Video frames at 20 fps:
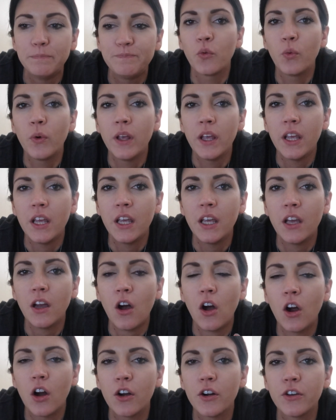We
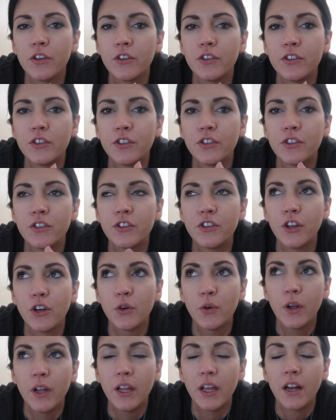are
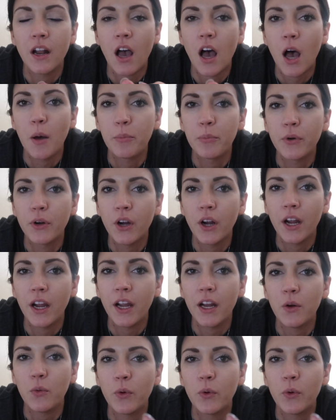doing an upgrade,